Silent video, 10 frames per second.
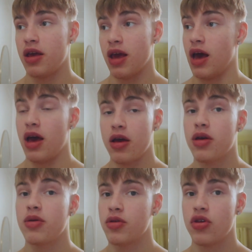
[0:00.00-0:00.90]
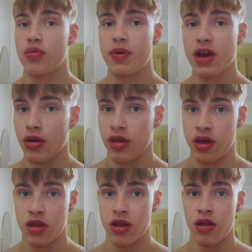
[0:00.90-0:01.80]
yeah, just be
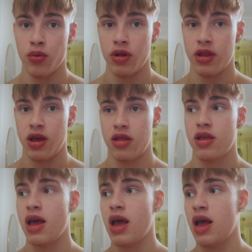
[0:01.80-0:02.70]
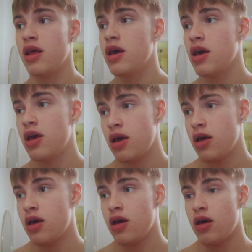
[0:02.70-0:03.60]
consistent with this. And
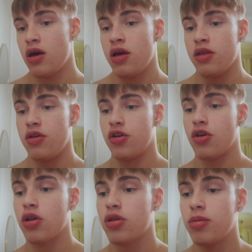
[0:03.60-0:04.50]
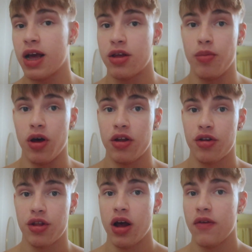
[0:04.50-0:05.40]
there's also like some other
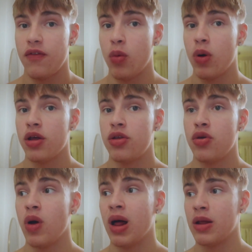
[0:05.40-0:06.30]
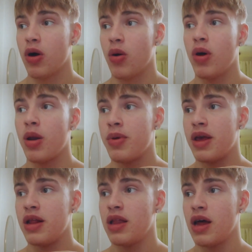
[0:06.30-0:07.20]
stuff I want to do. I want to be